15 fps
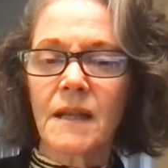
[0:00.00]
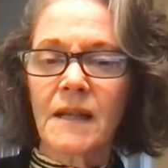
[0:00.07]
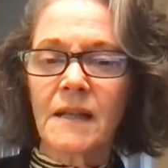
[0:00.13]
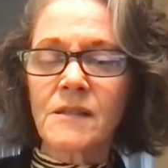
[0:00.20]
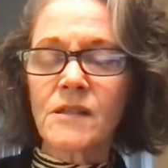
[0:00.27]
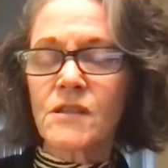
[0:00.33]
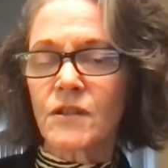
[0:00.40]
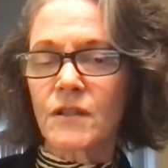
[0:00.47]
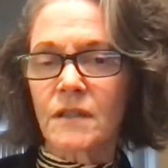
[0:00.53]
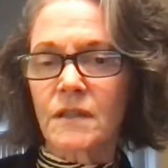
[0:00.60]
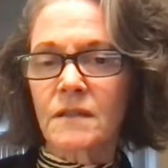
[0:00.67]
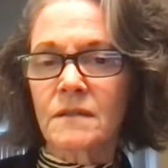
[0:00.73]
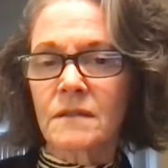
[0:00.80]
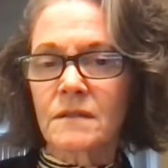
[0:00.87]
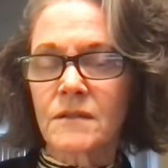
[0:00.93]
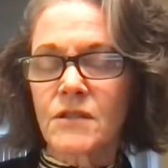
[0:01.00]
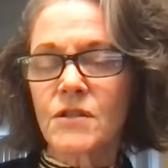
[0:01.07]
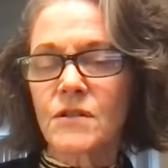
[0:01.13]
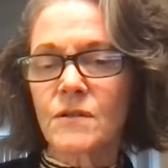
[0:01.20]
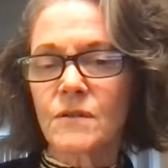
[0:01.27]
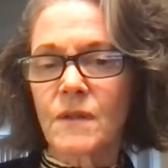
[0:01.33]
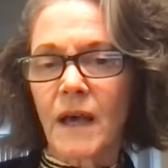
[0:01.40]
answer
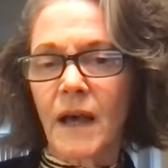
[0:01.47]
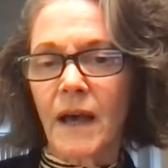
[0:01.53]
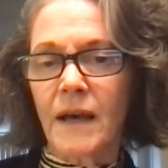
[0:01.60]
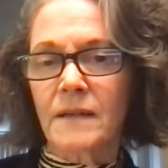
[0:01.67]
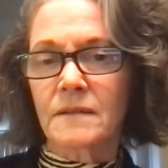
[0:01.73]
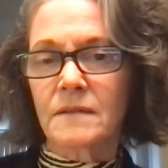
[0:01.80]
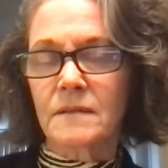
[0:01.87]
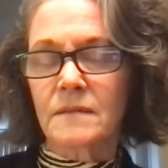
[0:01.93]
to that